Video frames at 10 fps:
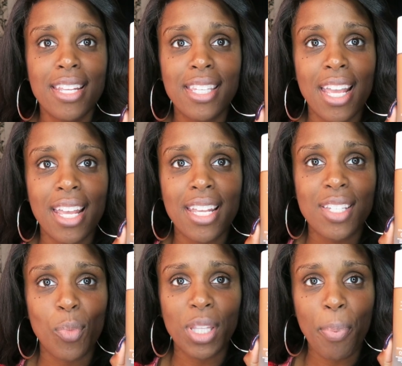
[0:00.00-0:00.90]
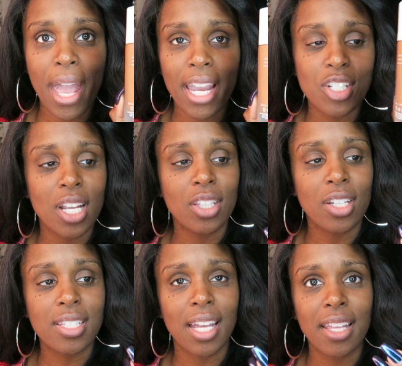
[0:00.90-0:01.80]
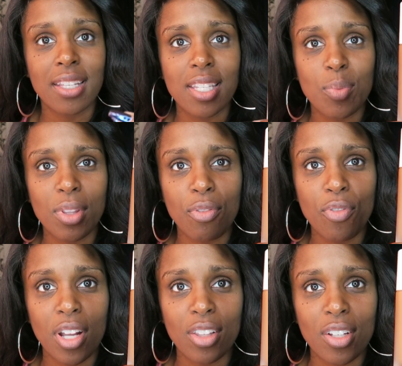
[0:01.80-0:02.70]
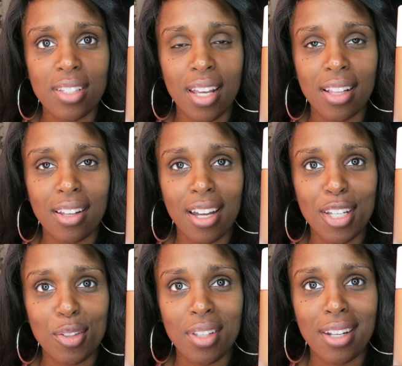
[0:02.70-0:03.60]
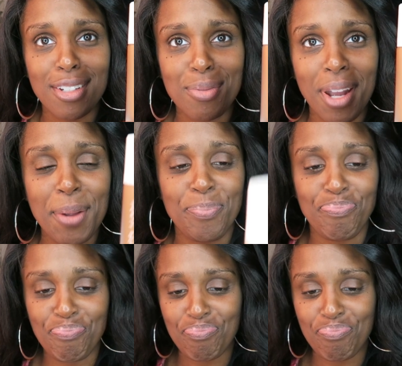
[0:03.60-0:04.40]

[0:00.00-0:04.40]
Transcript: This is what the packaging looks like. This is what what the front looks like. Look how cute that is, right?